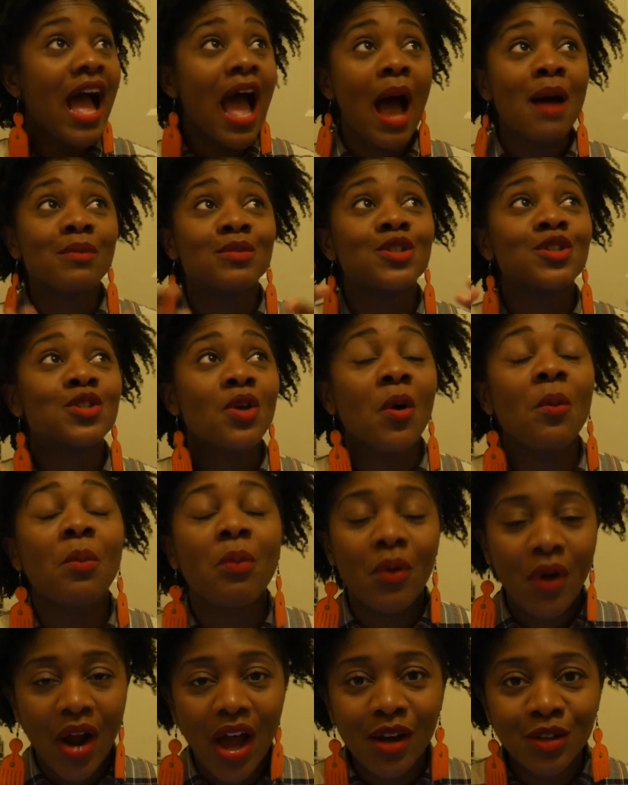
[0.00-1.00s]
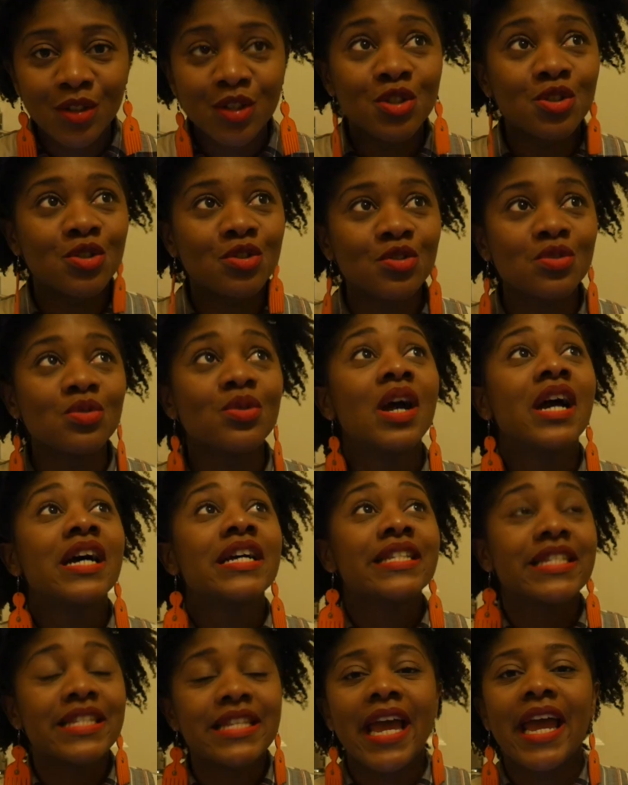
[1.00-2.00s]
I'm so proud to
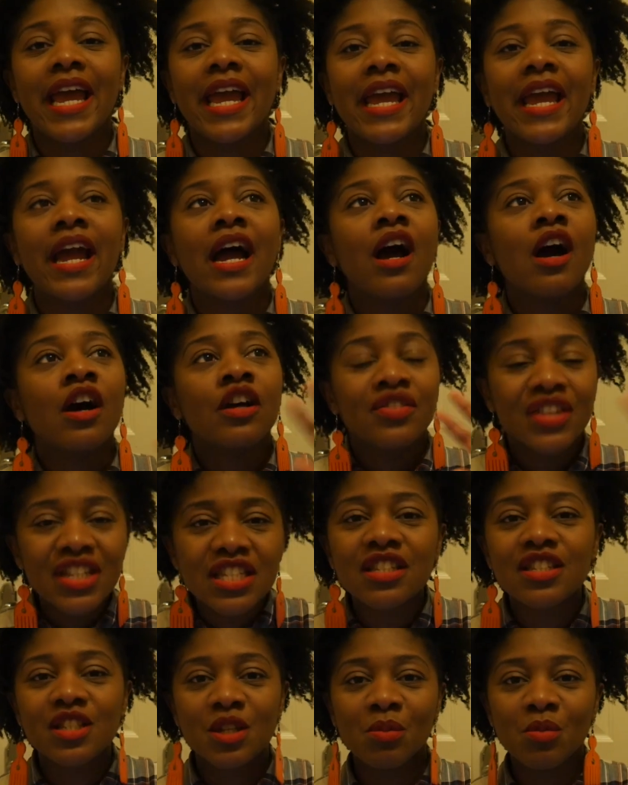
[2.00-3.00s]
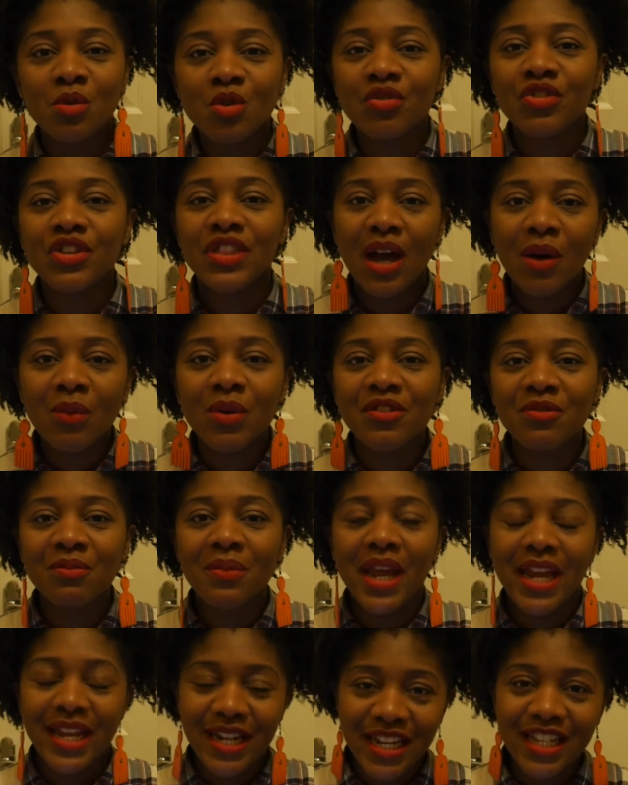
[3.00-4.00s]
say, this is a movie that we've
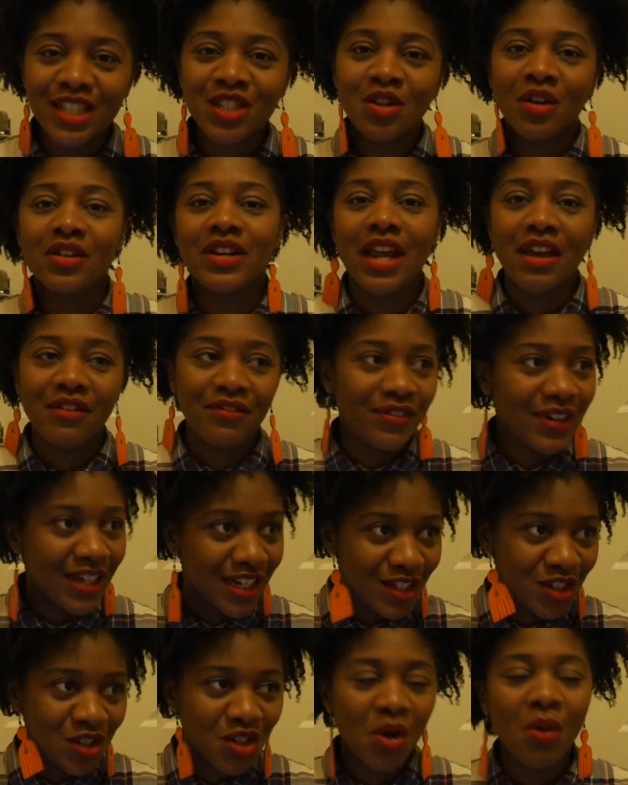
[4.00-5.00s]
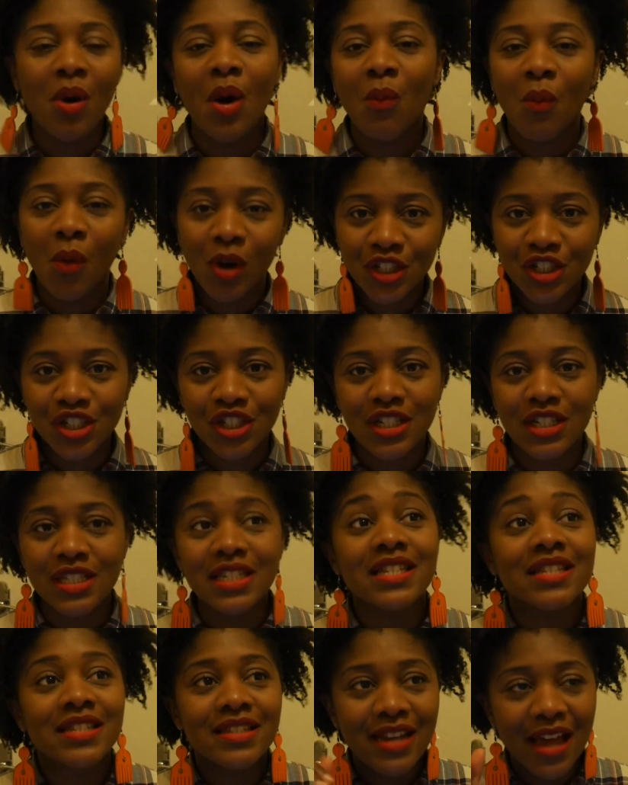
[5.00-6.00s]
made. It's on Netflix. Go and watch
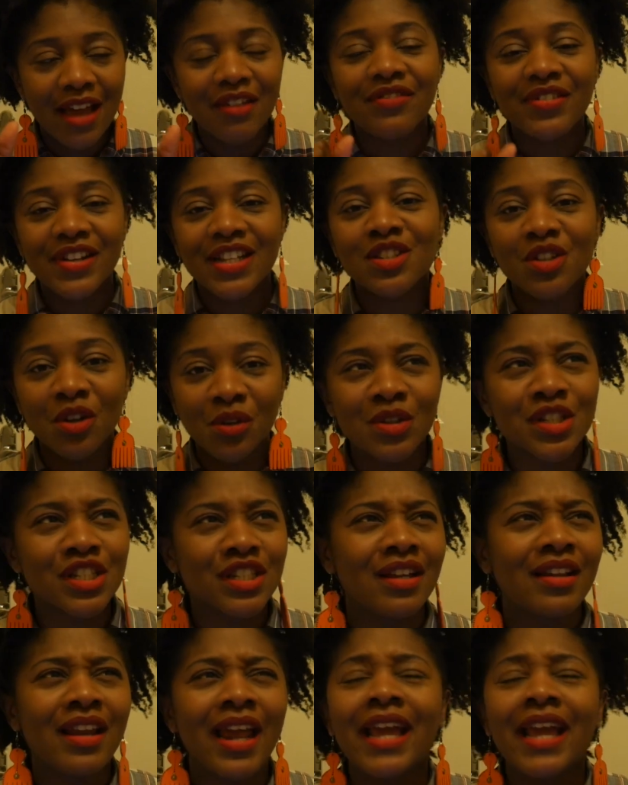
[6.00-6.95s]
it. It's Netflix original.